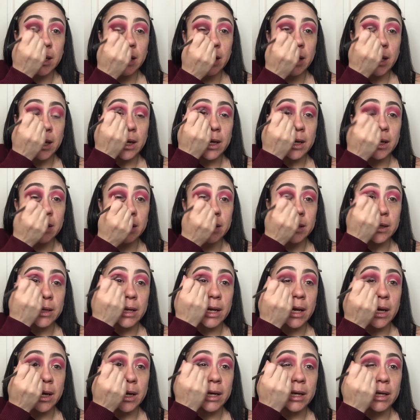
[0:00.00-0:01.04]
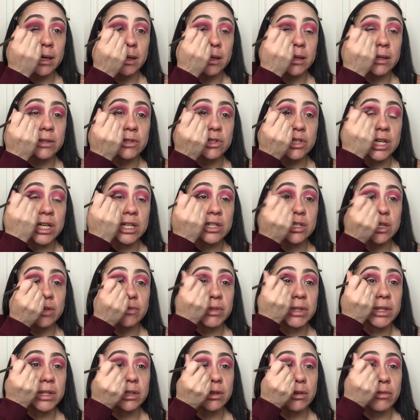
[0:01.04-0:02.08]
and I changed
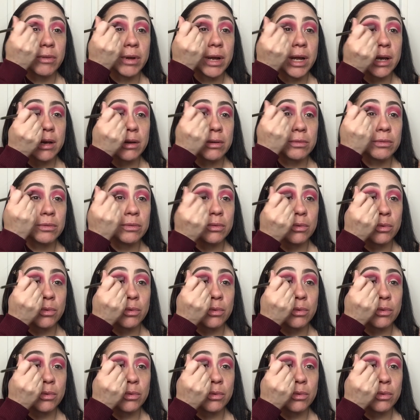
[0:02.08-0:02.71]
everything around,